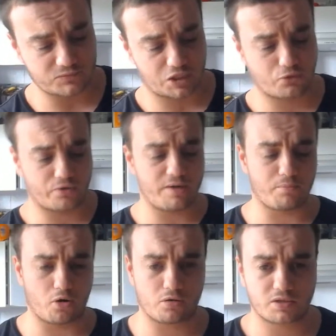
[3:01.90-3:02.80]
Green
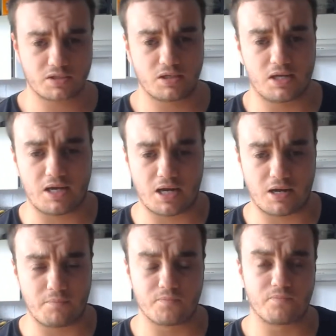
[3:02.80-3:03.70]
bottles
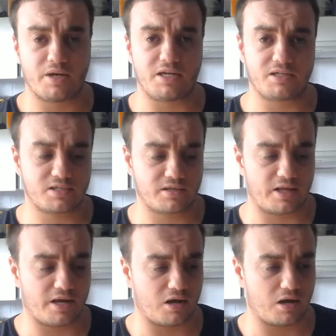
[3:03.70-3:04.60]
means
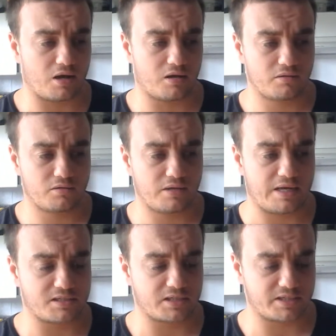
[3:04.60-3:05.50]
they are
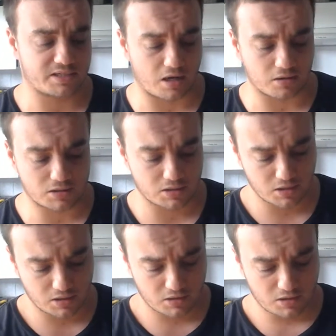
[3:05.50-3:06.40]
easily skunked.
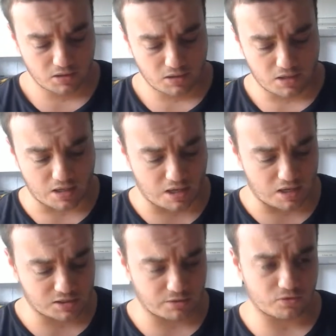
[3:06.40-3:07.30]

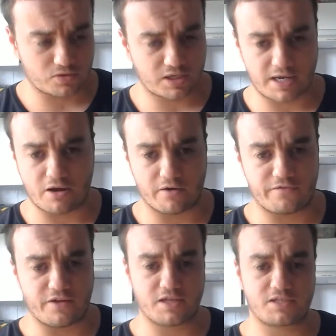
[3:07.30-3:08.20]
So we'll see how it
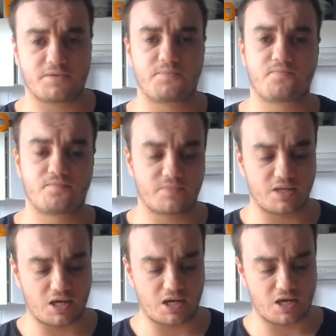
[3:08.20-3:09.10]
fares.
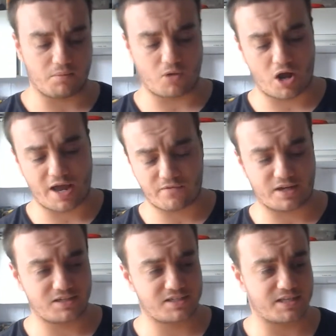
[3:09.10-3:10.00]
I haven't
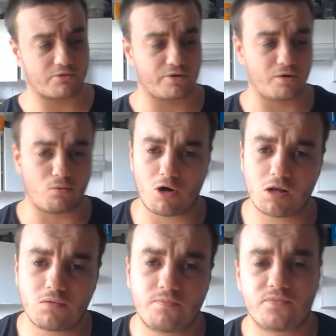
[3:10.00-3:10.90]
had Stella in a while.